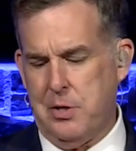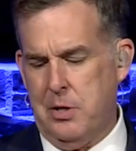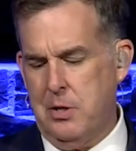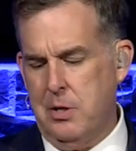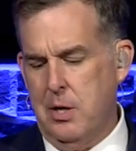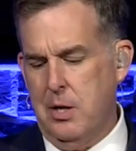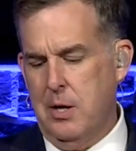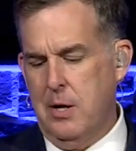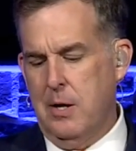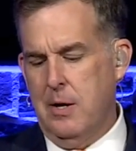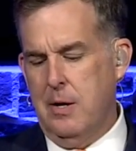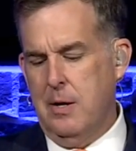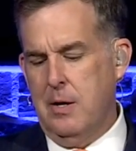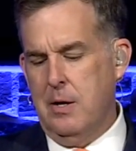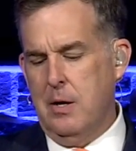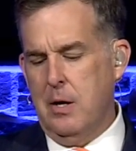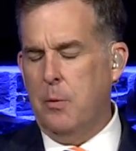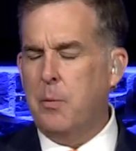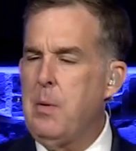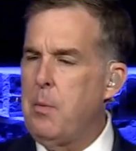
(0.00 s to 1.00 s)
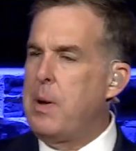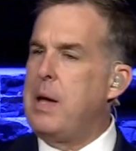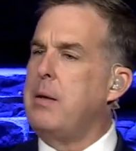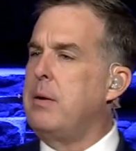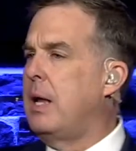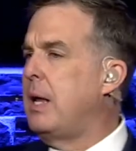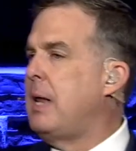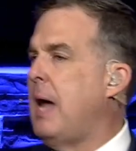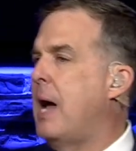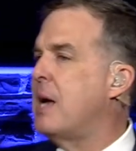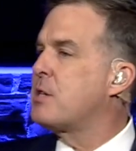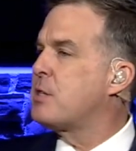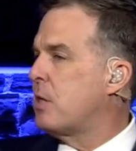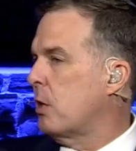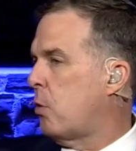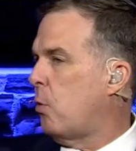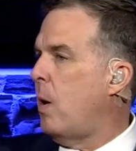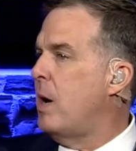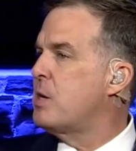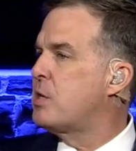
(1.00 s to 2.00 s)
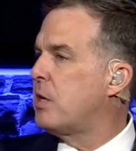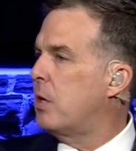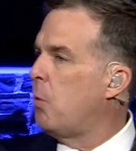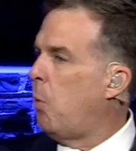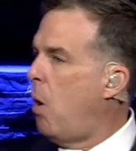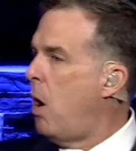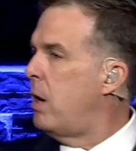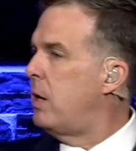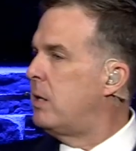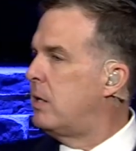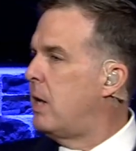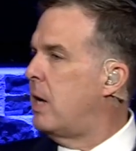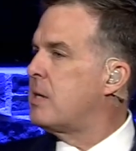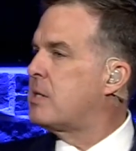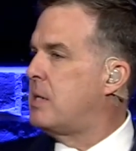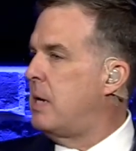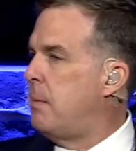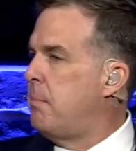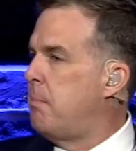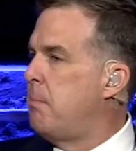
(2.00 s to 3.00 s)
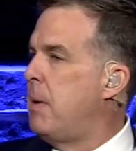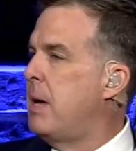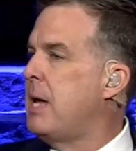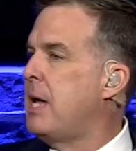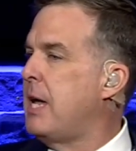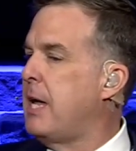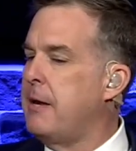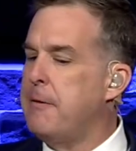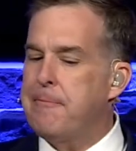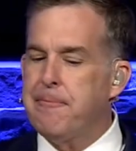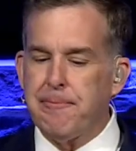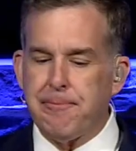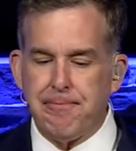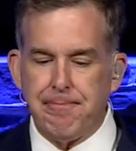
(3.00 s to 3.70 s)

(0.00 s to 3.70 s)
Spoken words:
And we need to ask the question, what does it mean